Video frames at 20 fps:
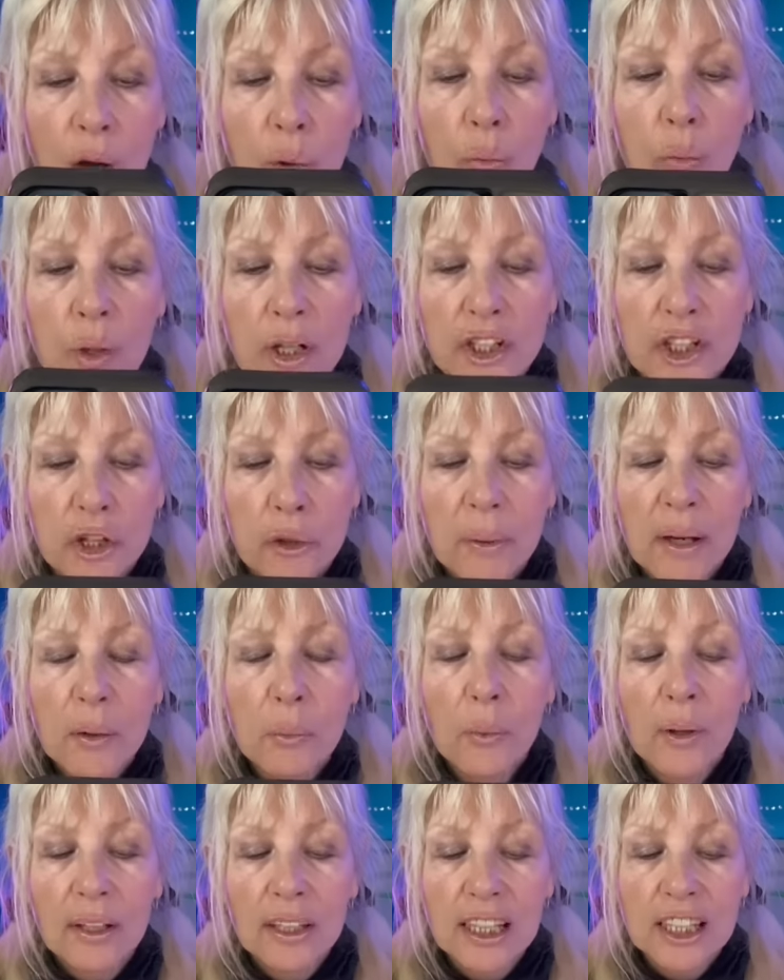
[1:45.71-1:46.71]
Would you be
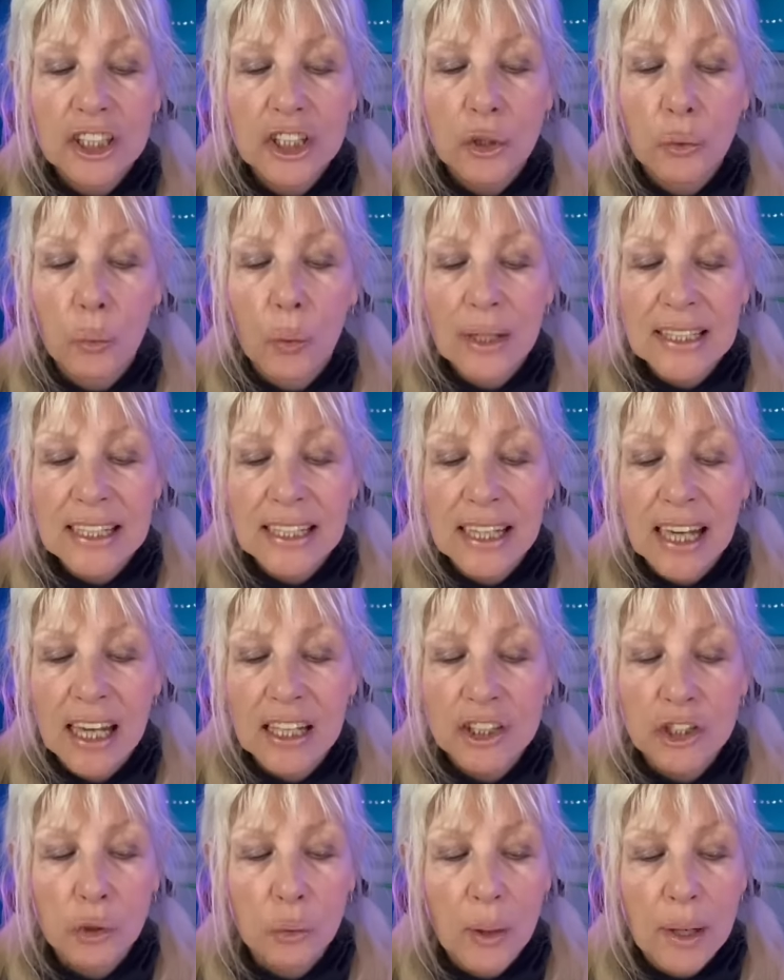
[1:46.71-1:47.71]
willing to once
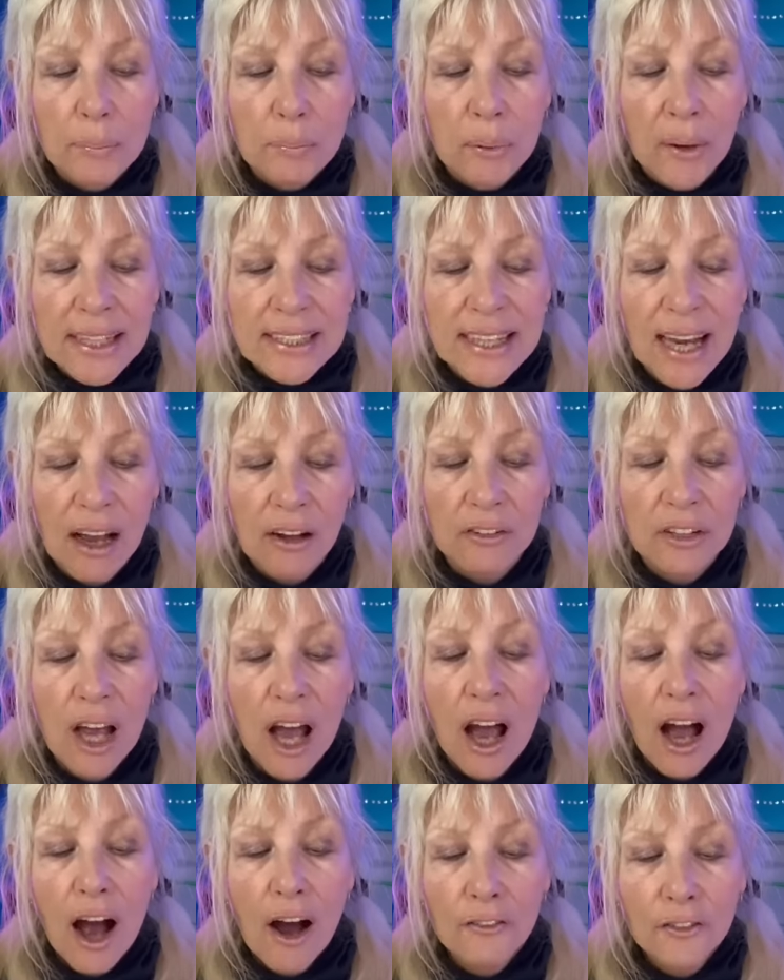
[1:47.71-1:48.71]
again do a breakdown
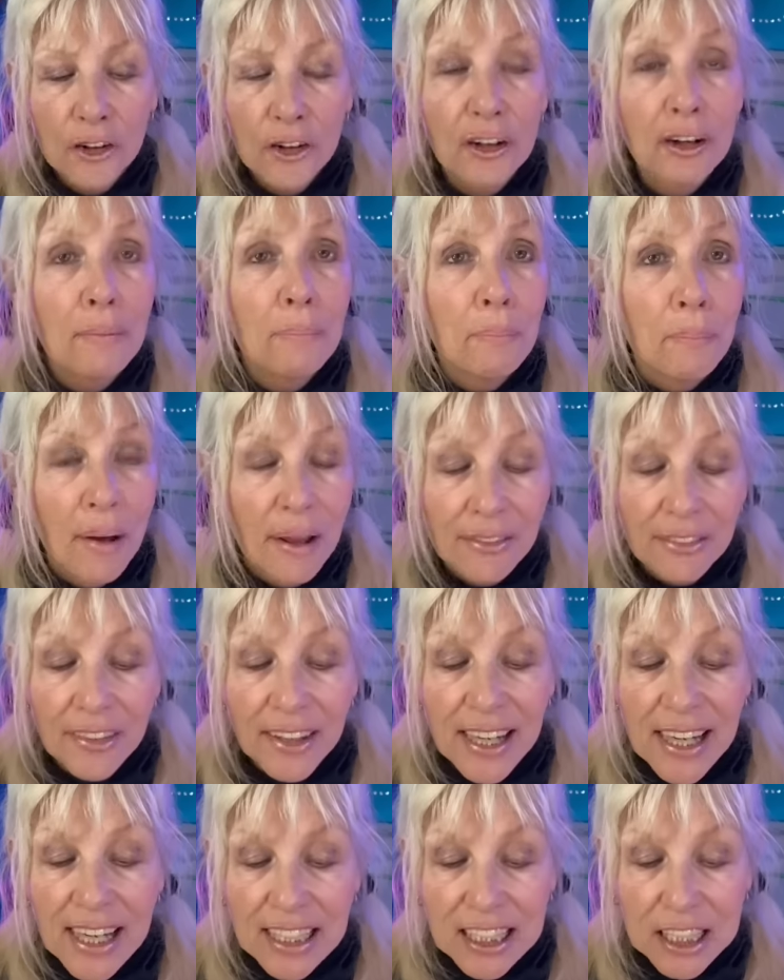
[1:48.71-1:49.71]
of current
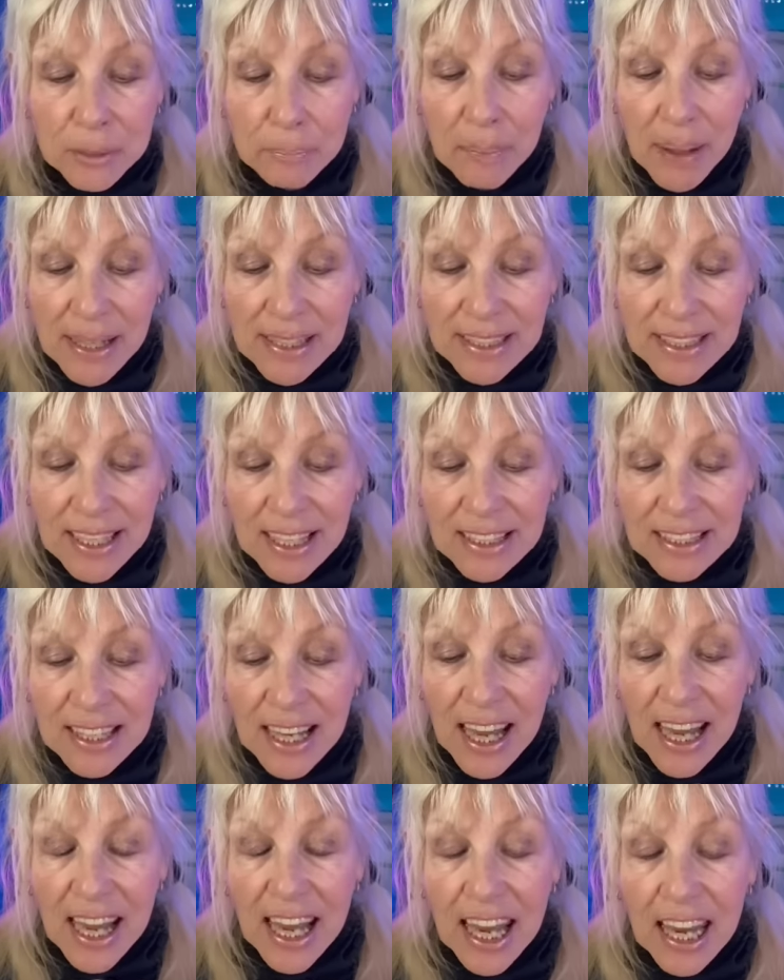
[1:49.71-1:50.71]
monthly expenses,
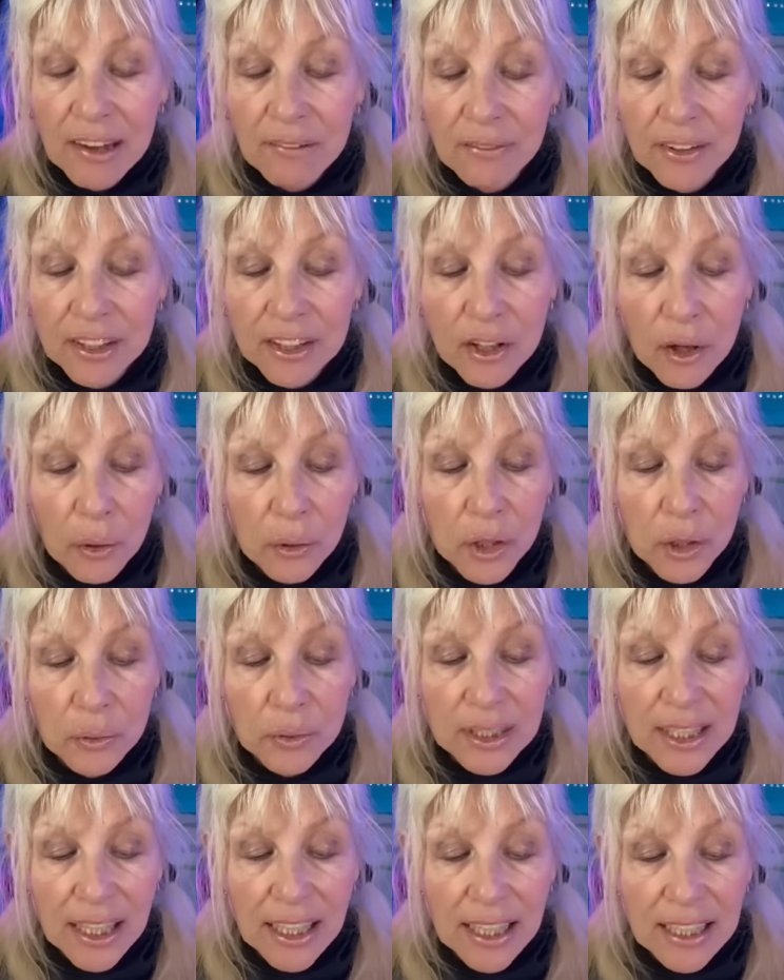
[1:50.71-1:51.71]
even though you
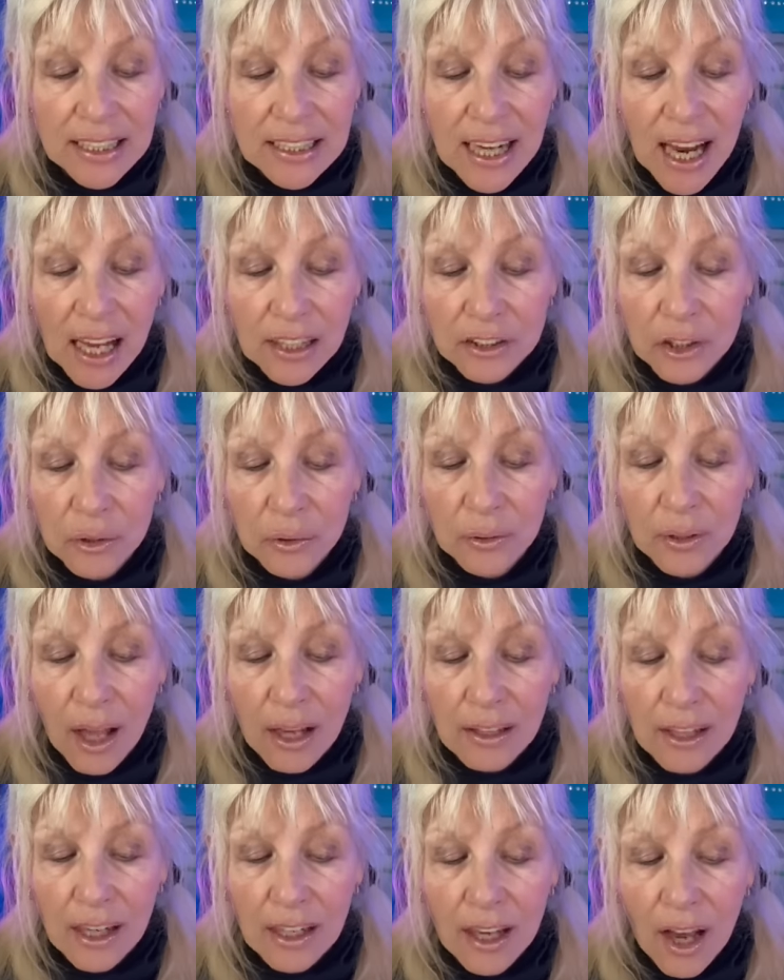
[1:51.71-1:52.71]
did it not too
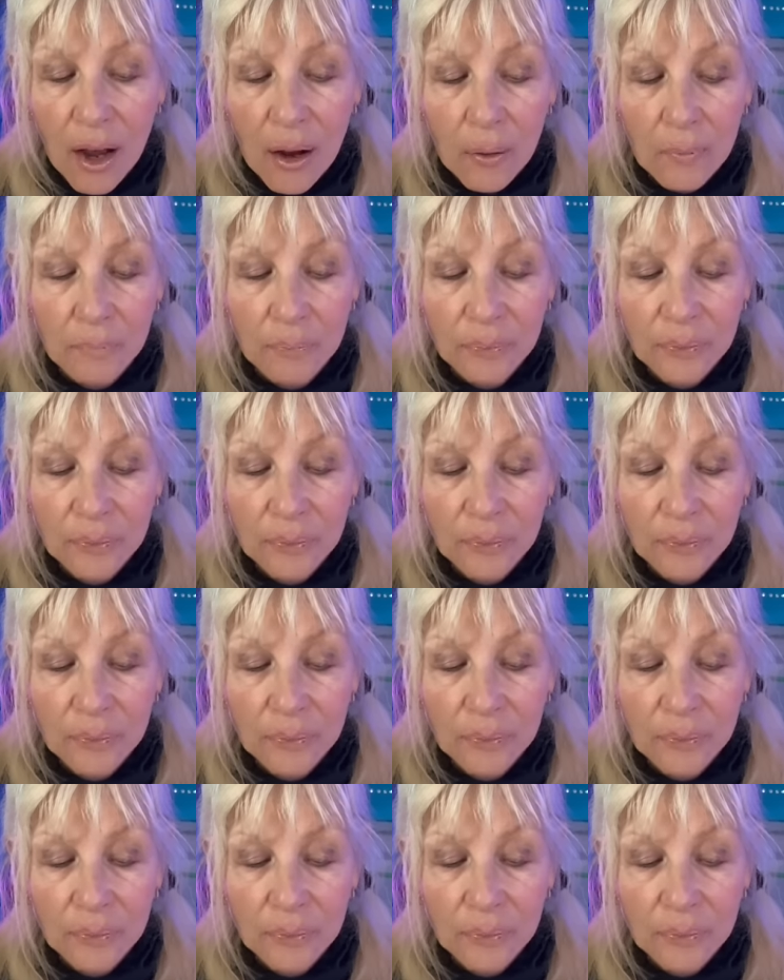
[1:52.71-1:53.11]
long ago?